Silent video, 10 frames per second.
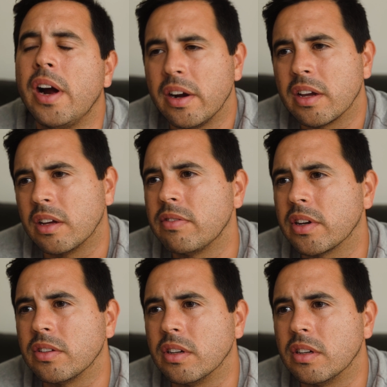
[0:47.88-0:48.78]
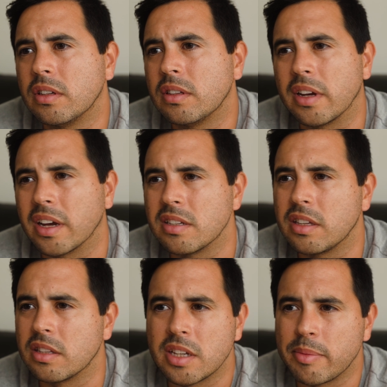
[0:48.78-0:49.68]
How are you gonna fix it? Like, I
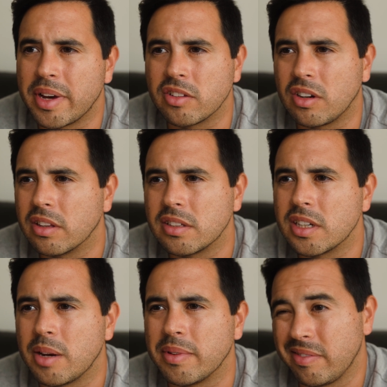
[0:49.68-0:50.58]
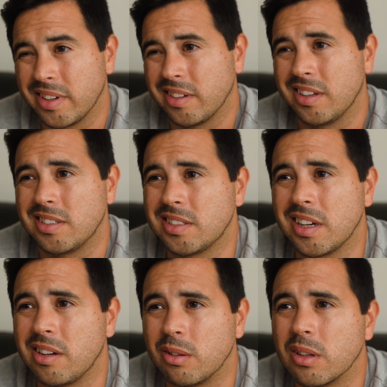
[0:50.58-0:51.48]
see the same ads all the time, and I figured that's just
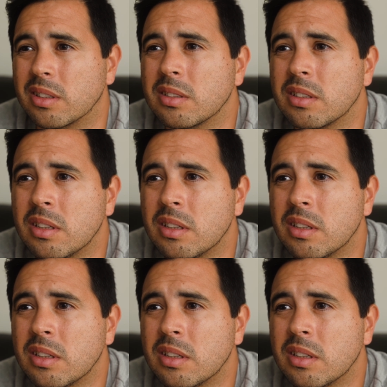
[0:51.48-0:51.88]
how it works.